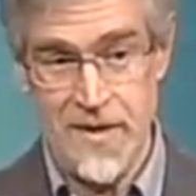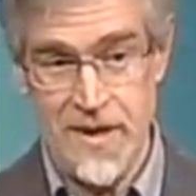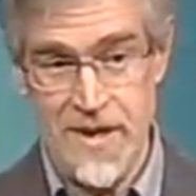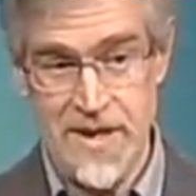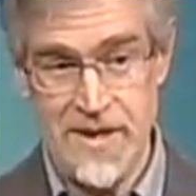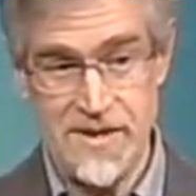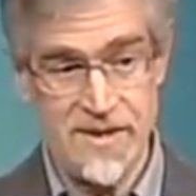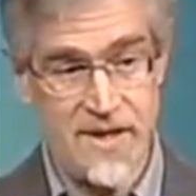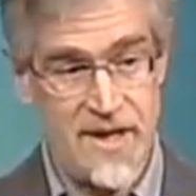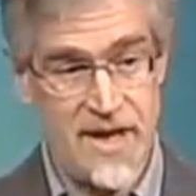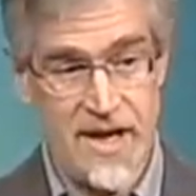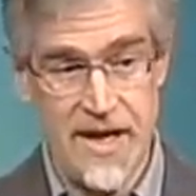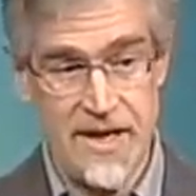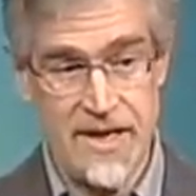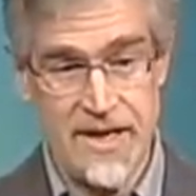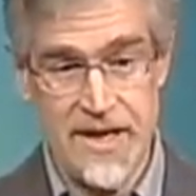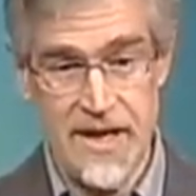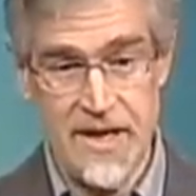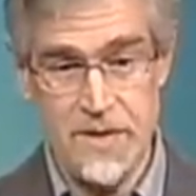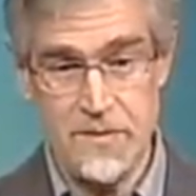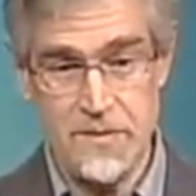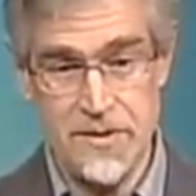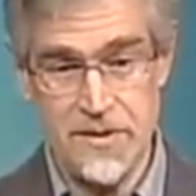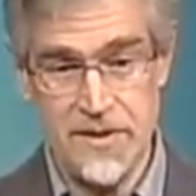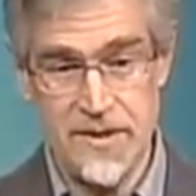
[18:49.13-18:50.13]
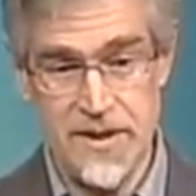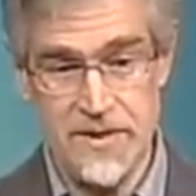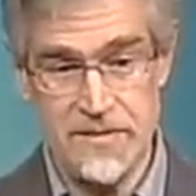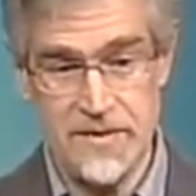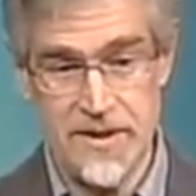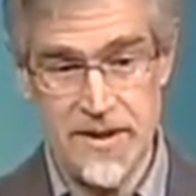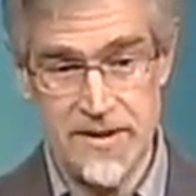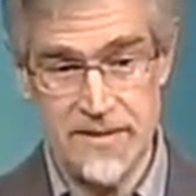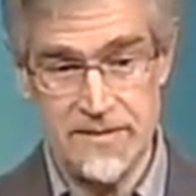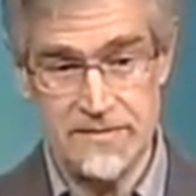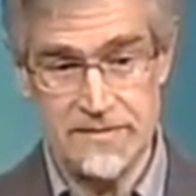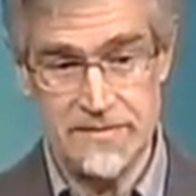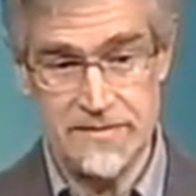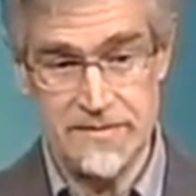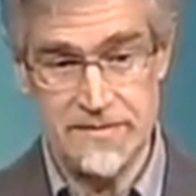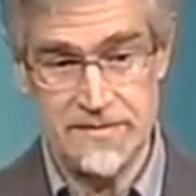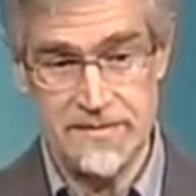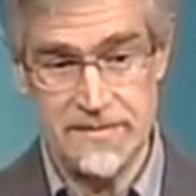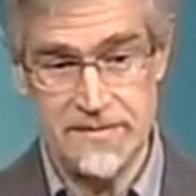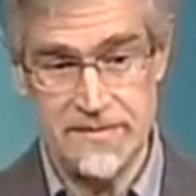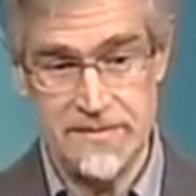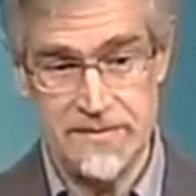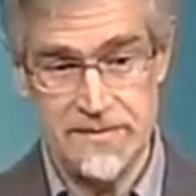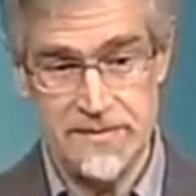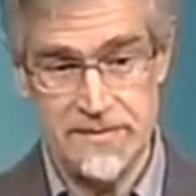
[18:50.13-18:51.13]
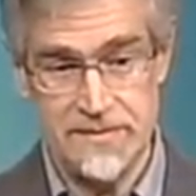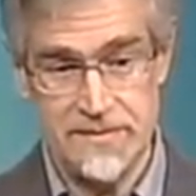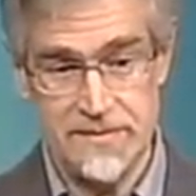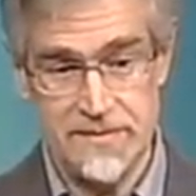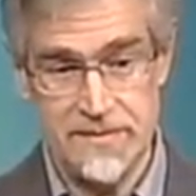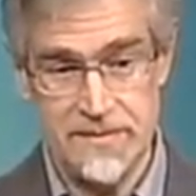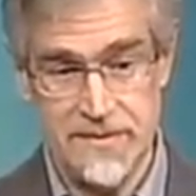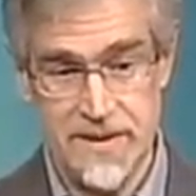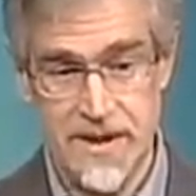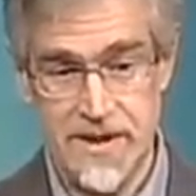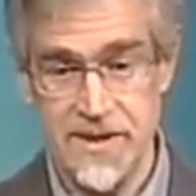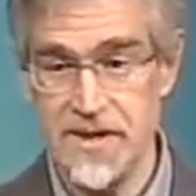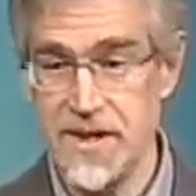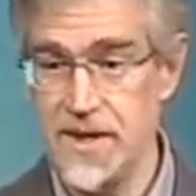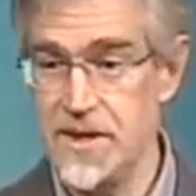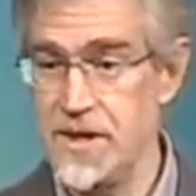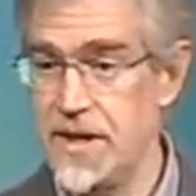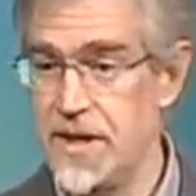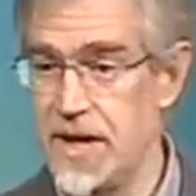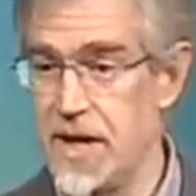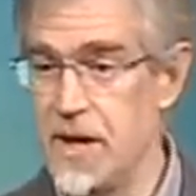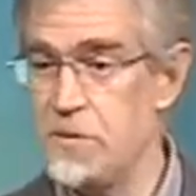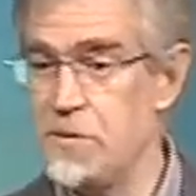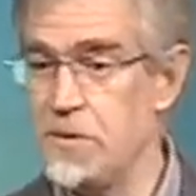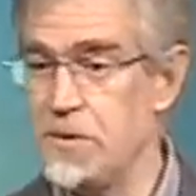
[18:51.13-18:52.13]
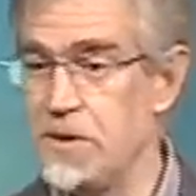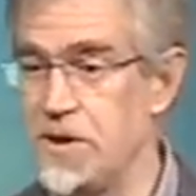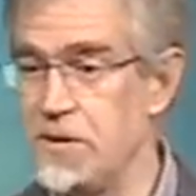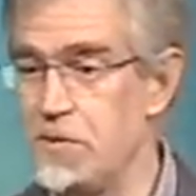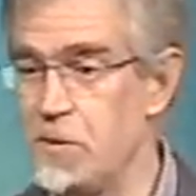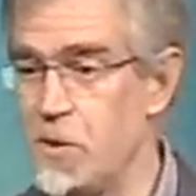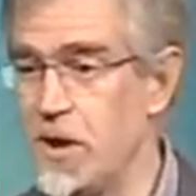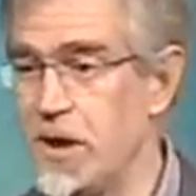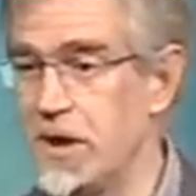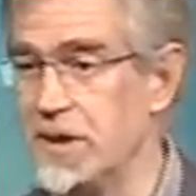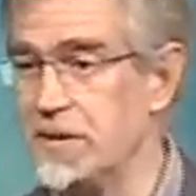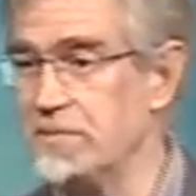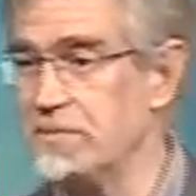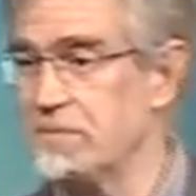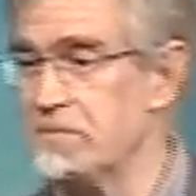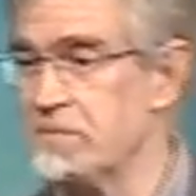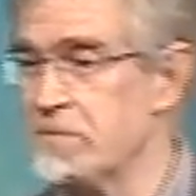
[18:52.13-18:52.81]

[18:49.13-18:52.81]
He said, I can't believe it. I said, you can't believe what?